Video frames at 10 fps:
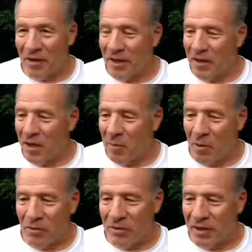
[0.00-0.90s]
Now I got a
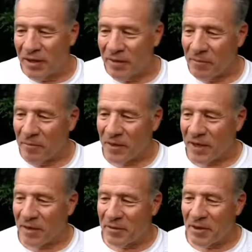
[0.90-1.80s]
deadbolt, I,
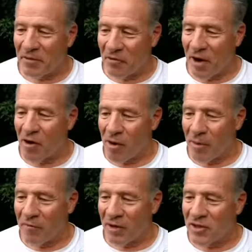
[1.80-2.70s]
I got a
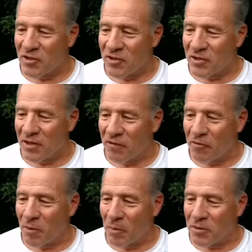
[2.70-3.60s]
firearm, I've licensed uh,
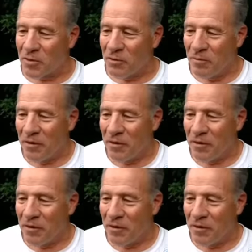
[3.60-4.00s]
for a pistol.